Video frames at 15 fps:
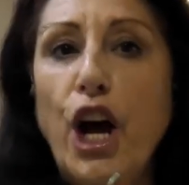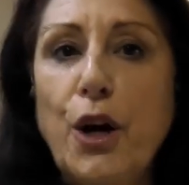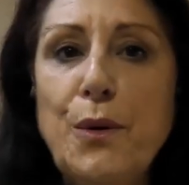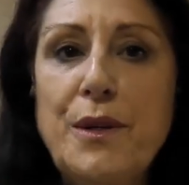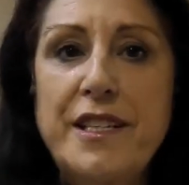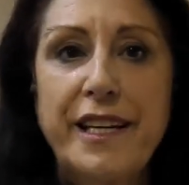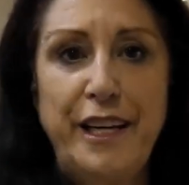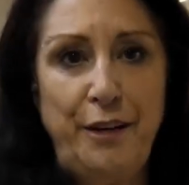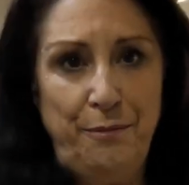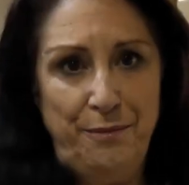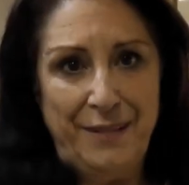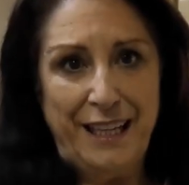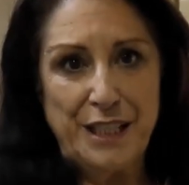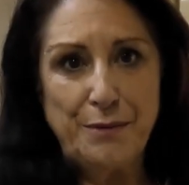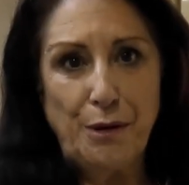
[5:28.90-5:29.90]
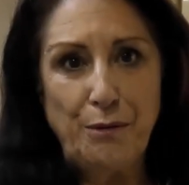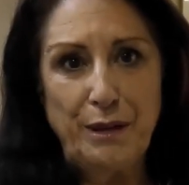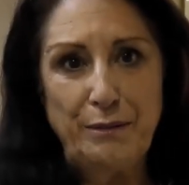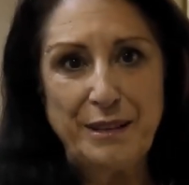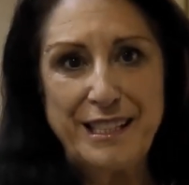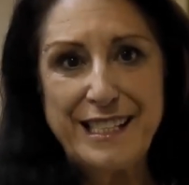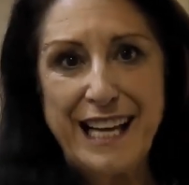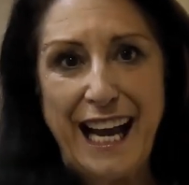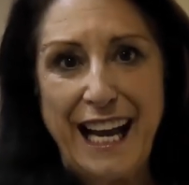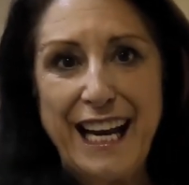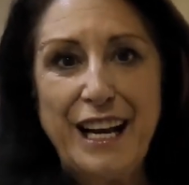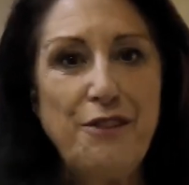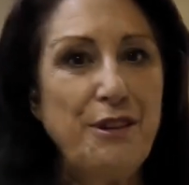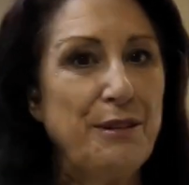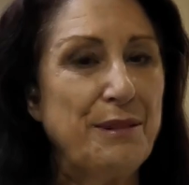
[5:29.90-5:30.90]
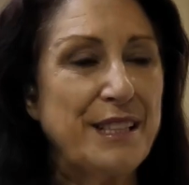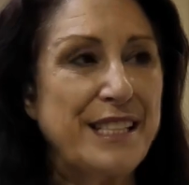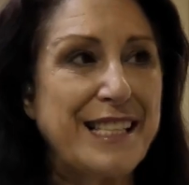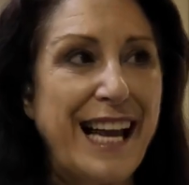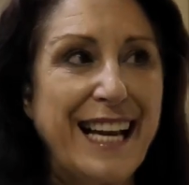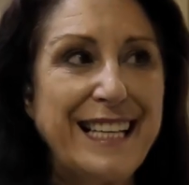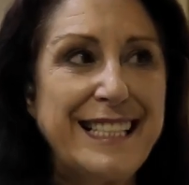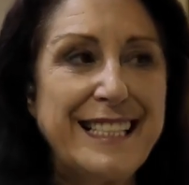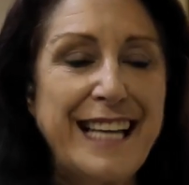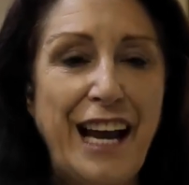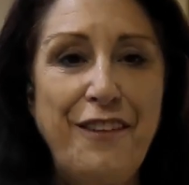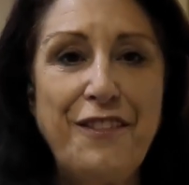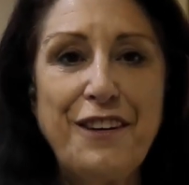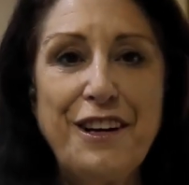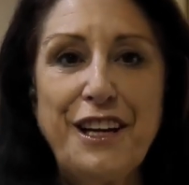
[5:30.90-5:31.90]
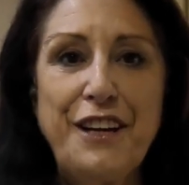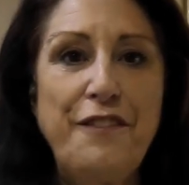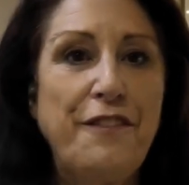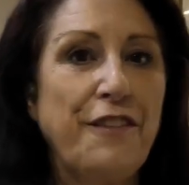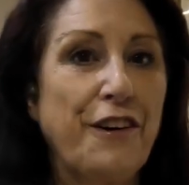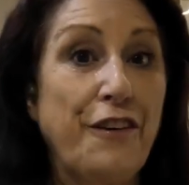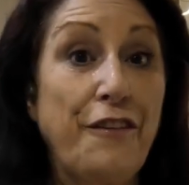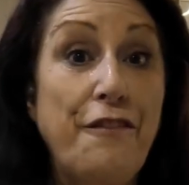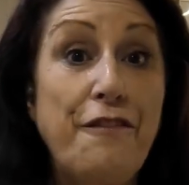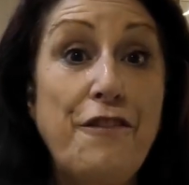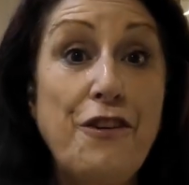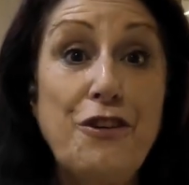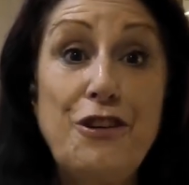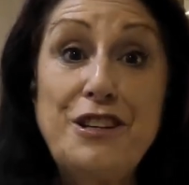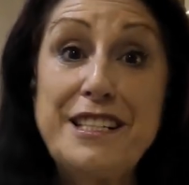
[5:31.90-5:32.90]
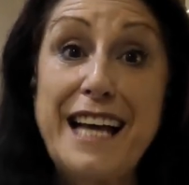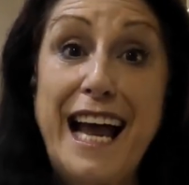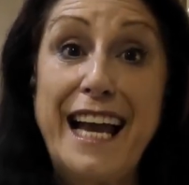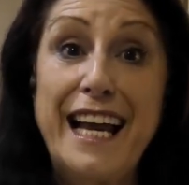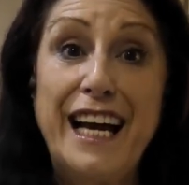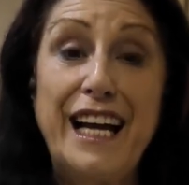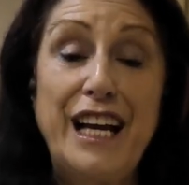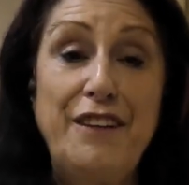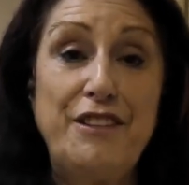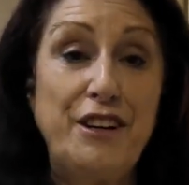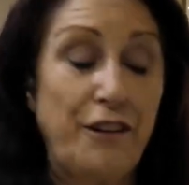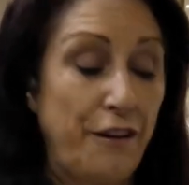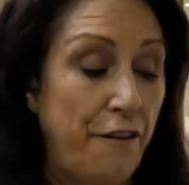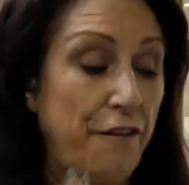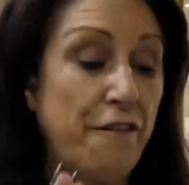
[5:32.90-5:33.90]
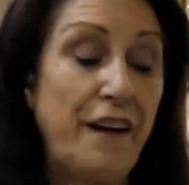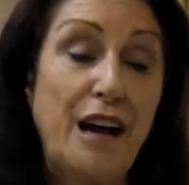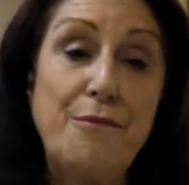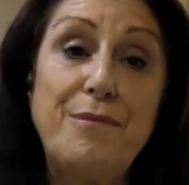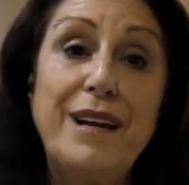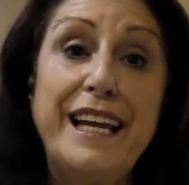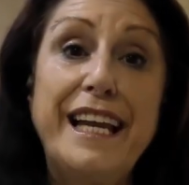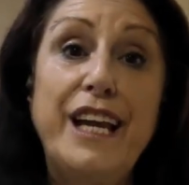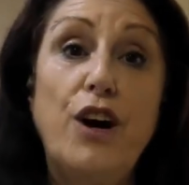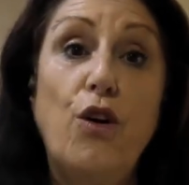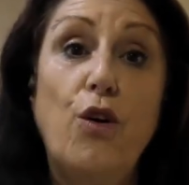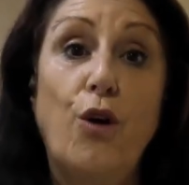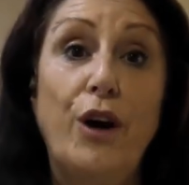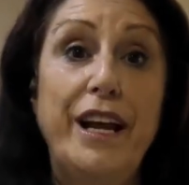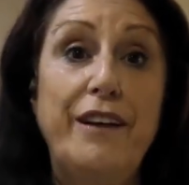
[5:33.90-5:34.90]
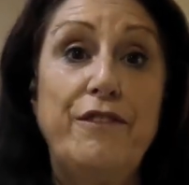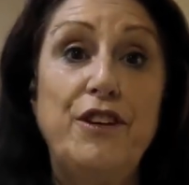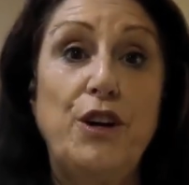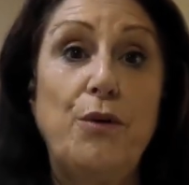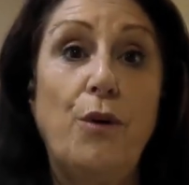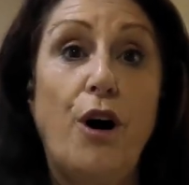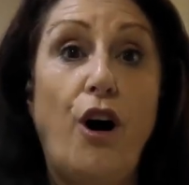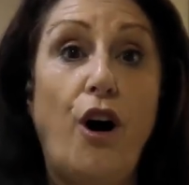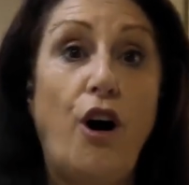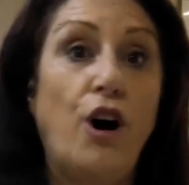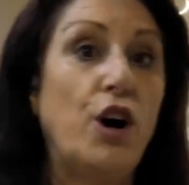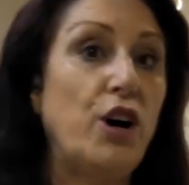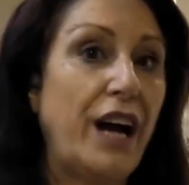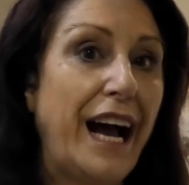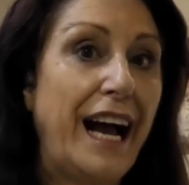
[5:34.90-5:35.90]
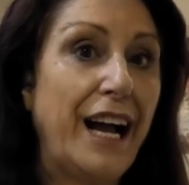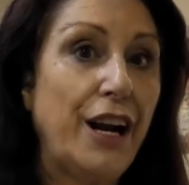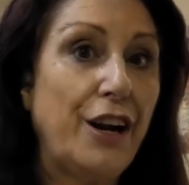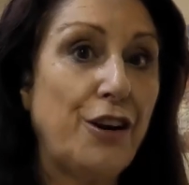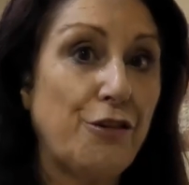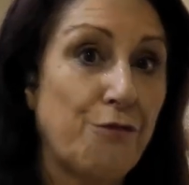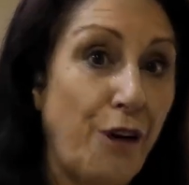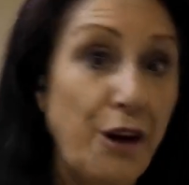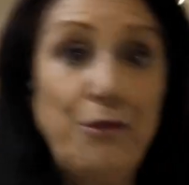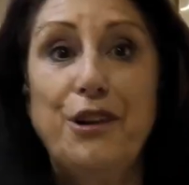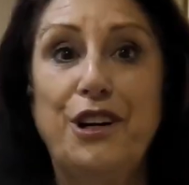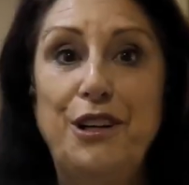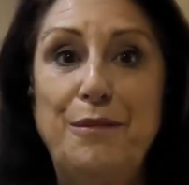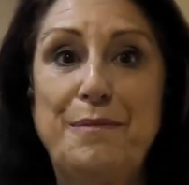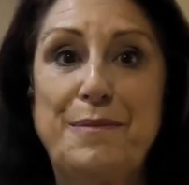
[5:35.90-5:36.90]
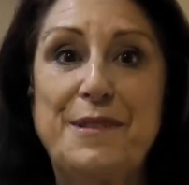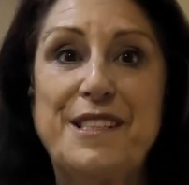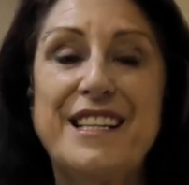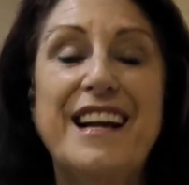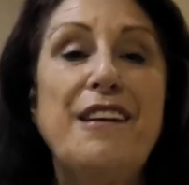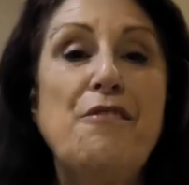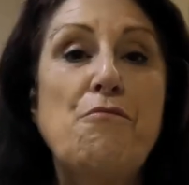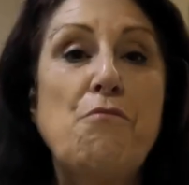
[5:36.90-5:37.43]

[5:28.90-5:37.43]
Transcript: cozy. That's what we would say. We would say definitely for a four dayer, if you're a family or if you are grown ups